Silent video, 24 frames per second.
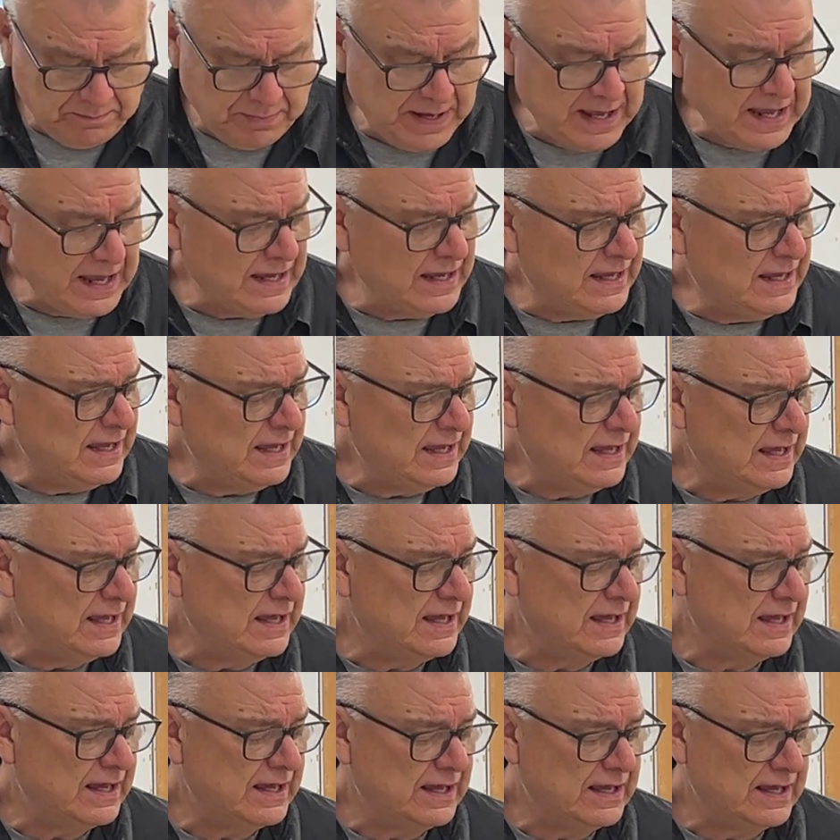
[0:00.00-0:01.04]
big
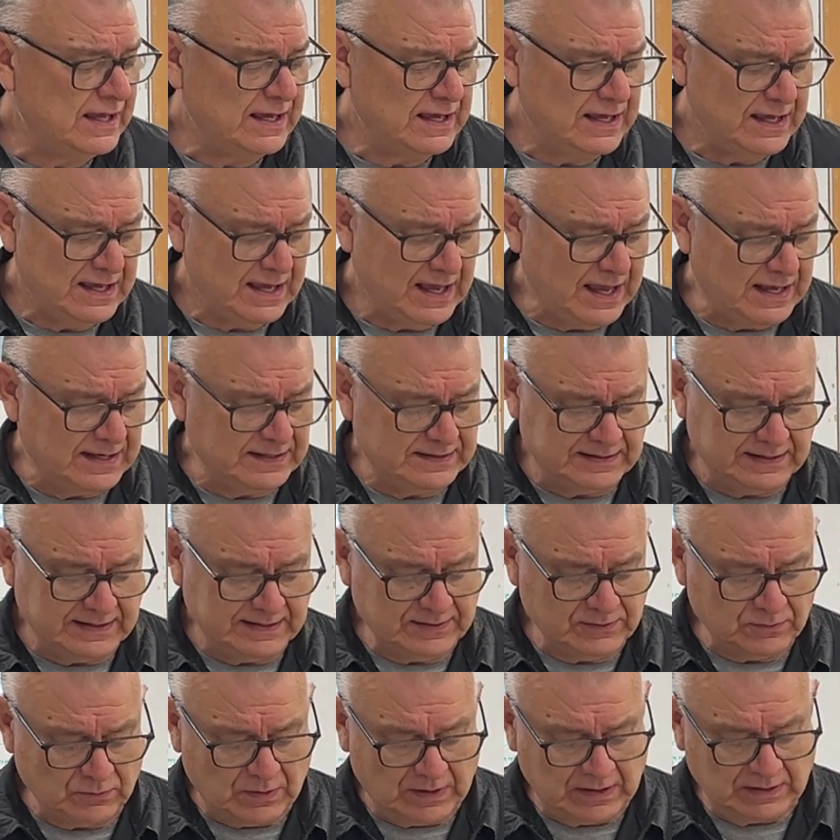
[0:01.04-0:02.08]
as
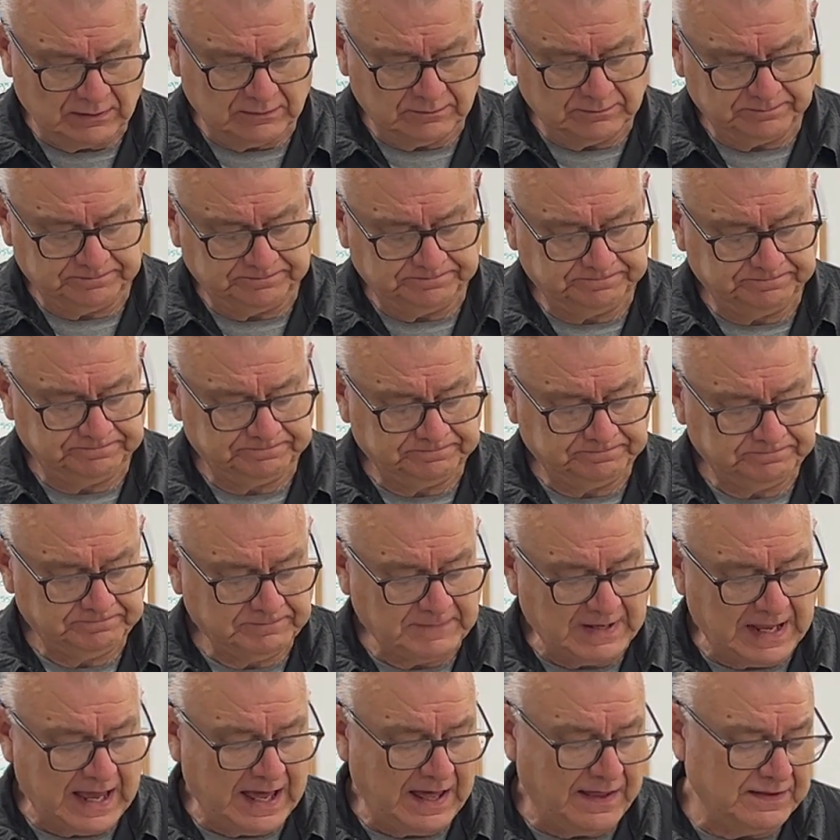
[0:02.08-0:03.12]
this one.
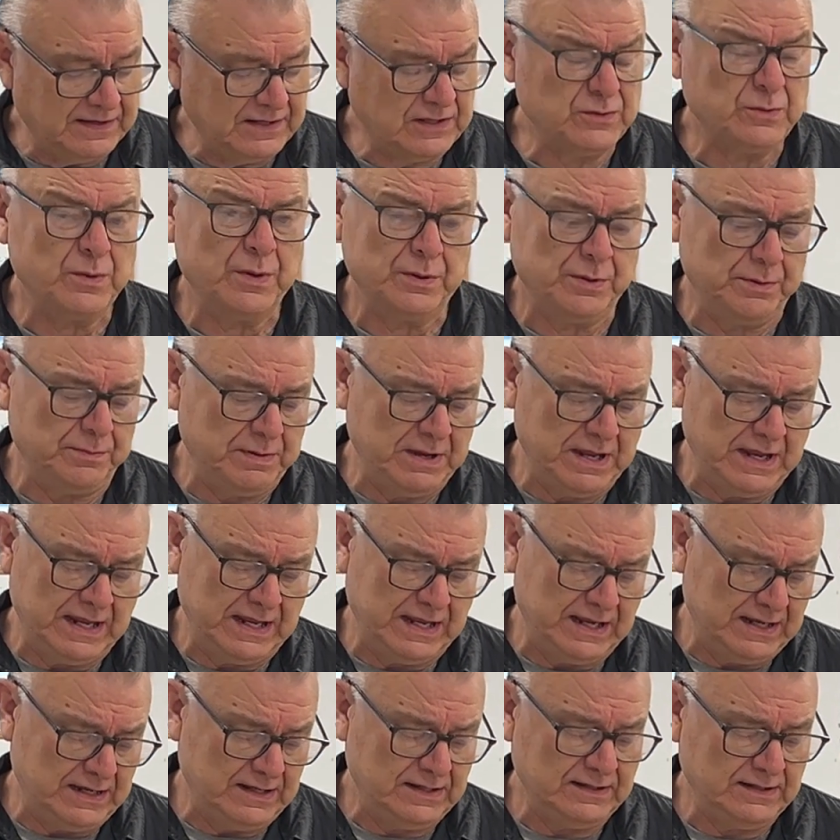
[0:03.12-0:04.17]
Yeah, this one would
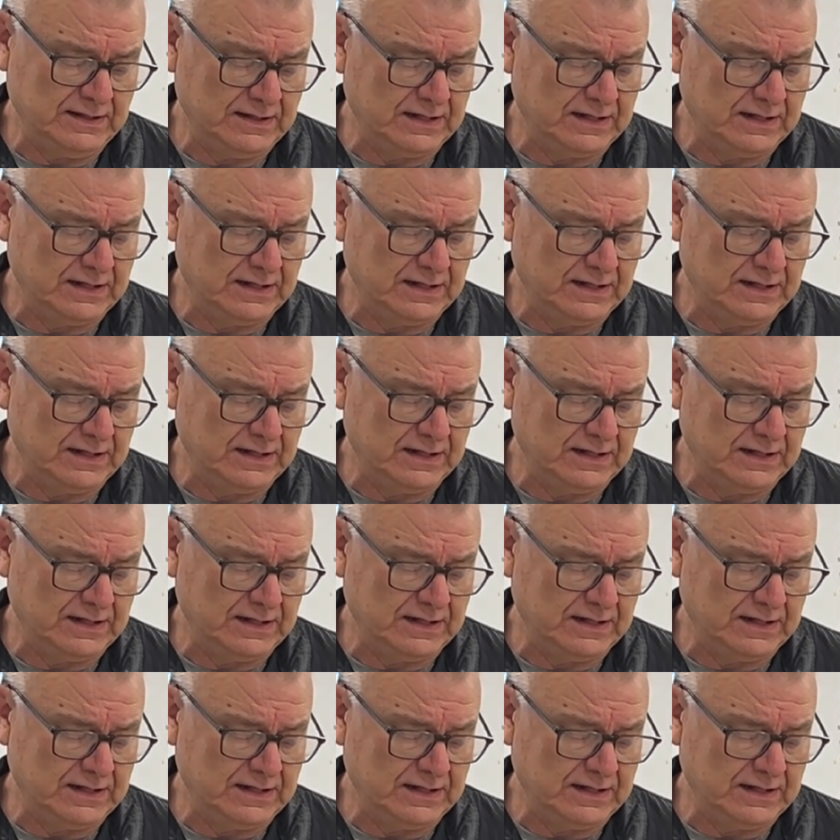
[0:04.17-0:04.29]
be,